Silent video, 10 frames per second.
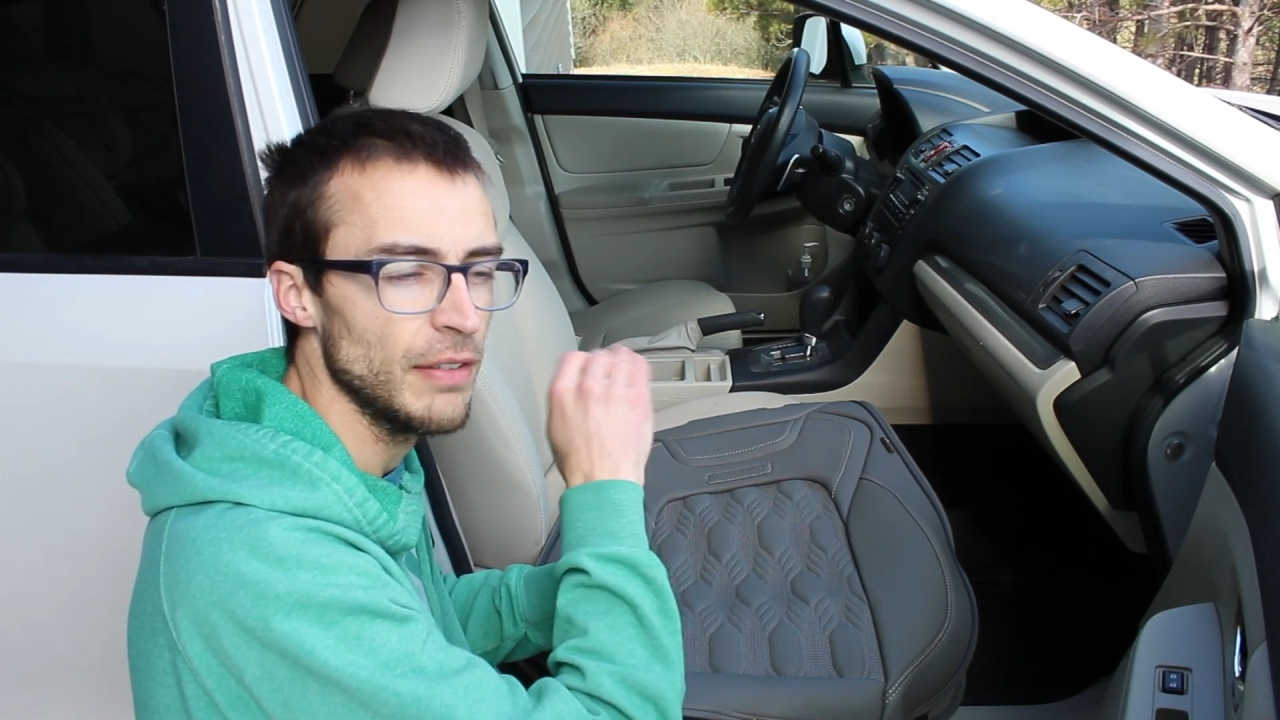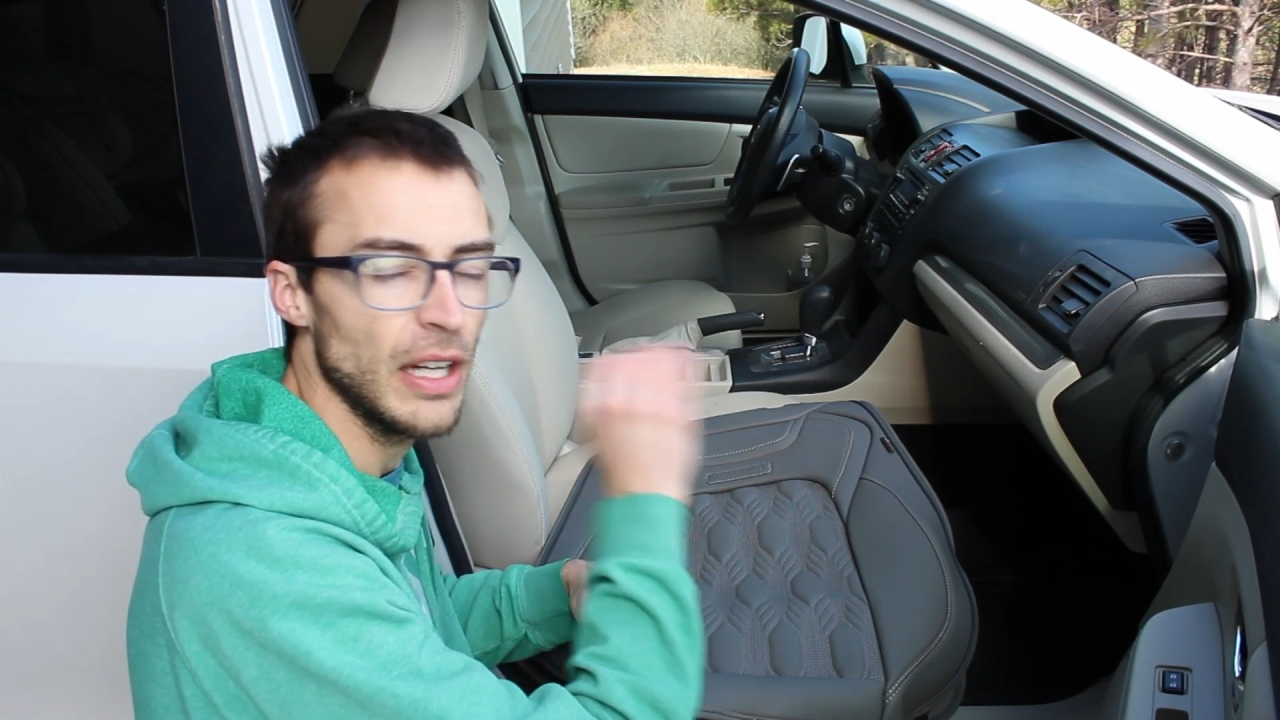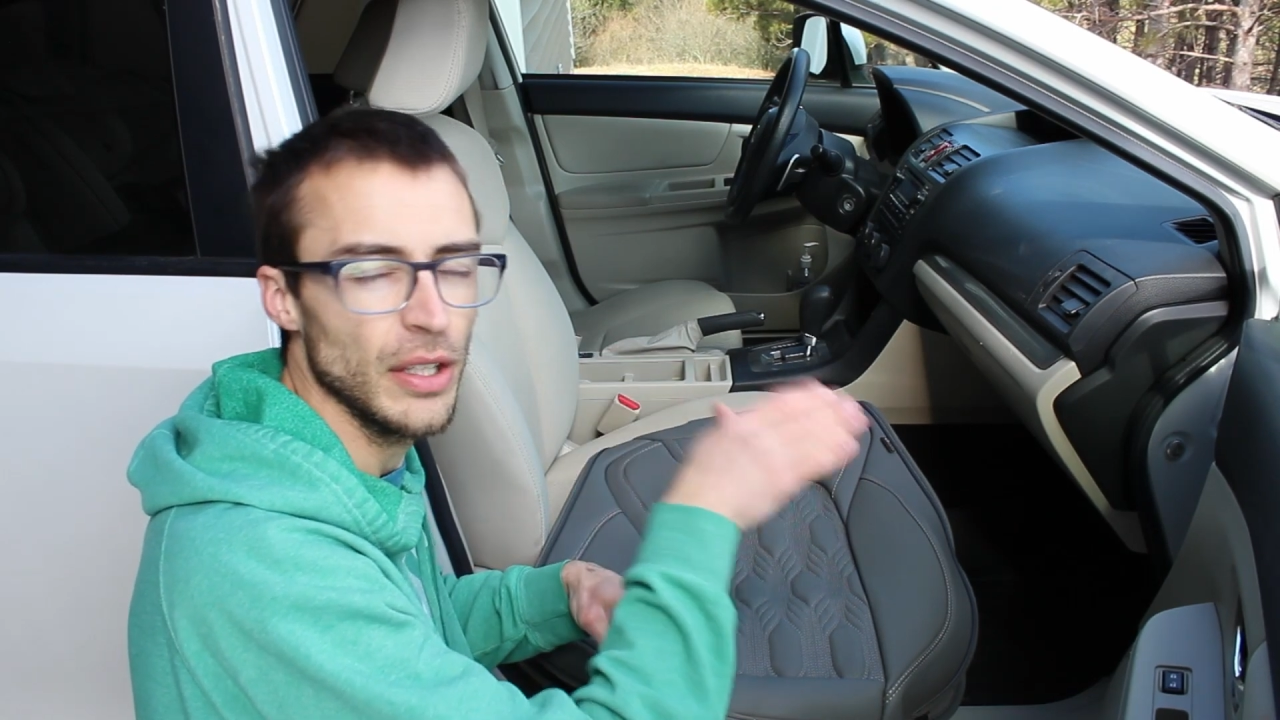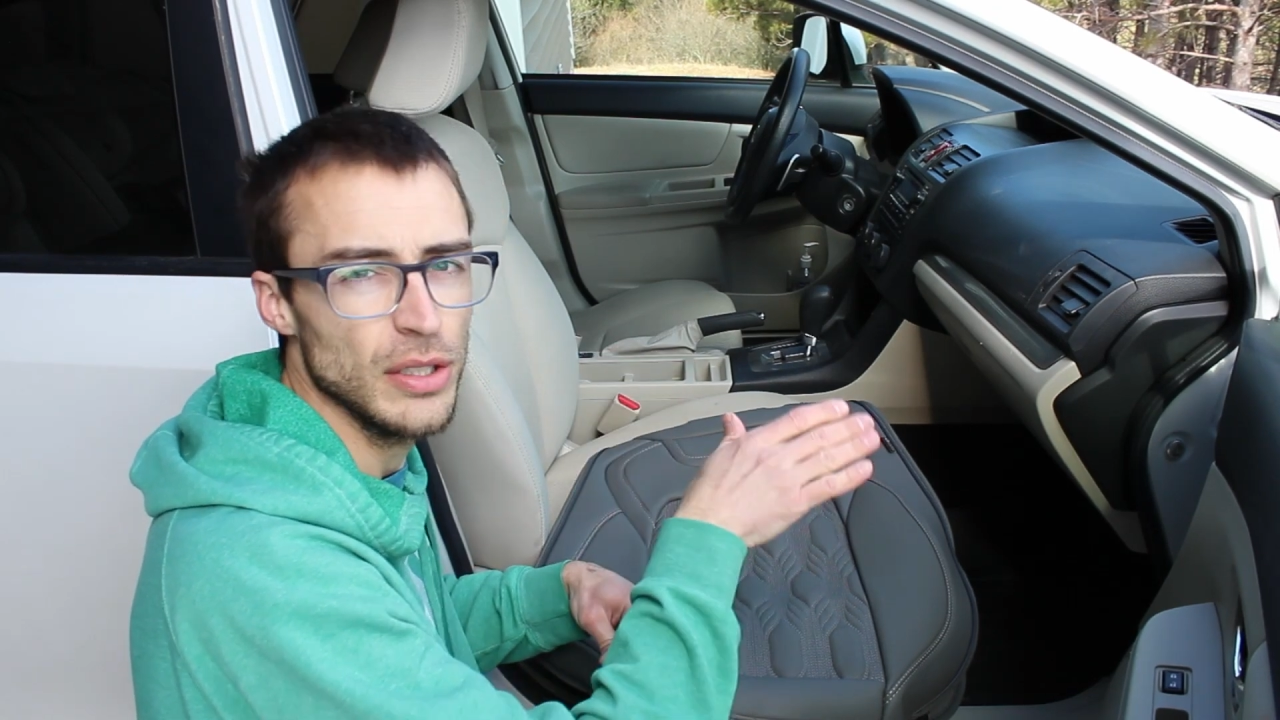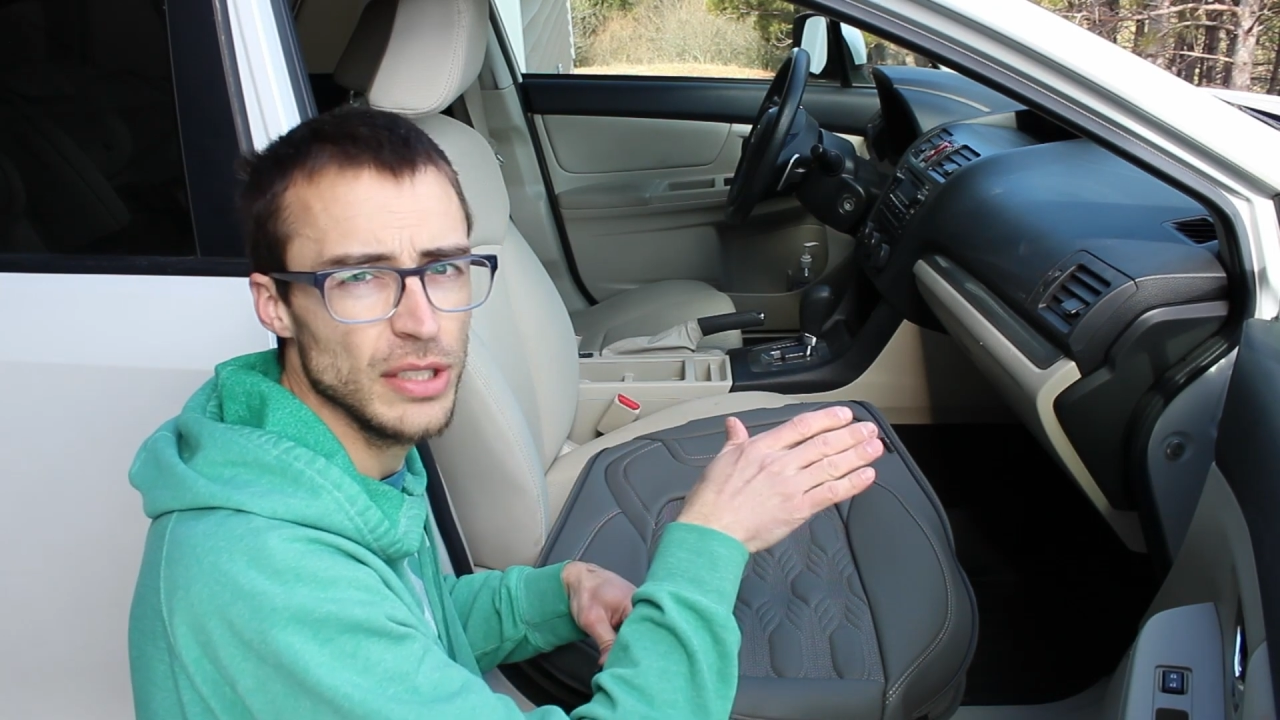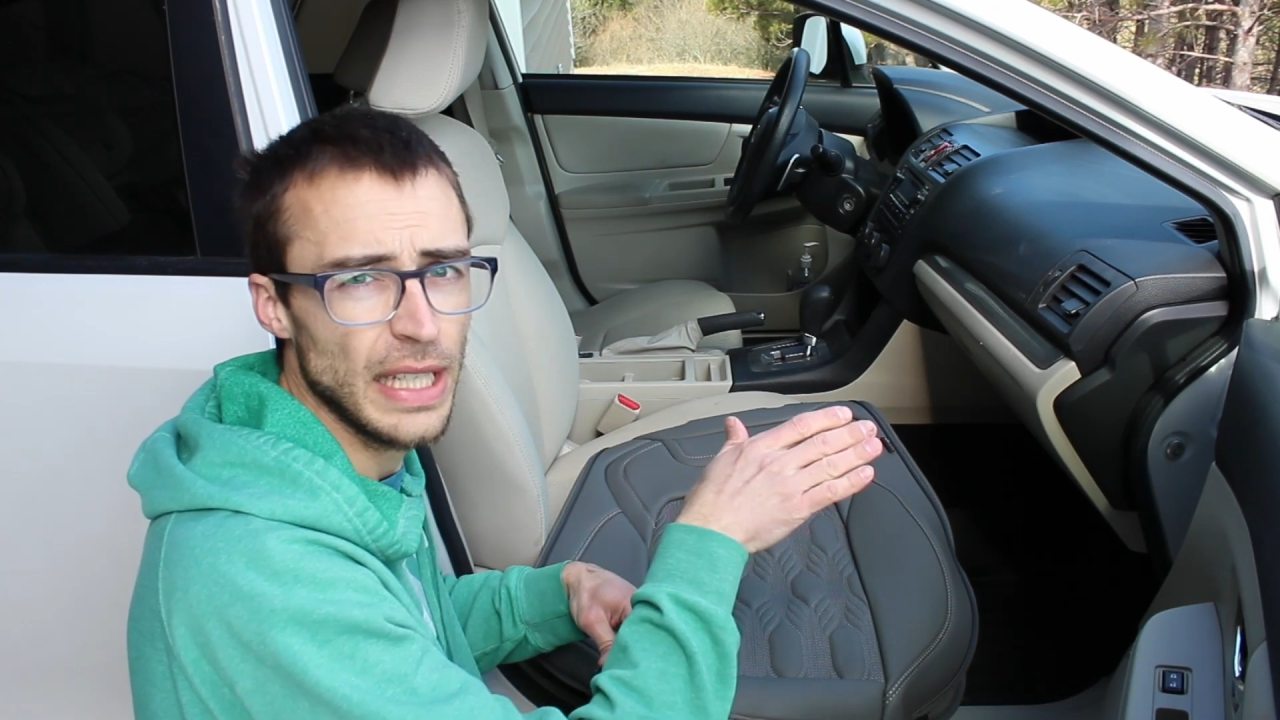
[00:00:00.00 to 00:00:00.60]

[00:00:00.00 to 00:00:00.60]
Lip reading: you follow those,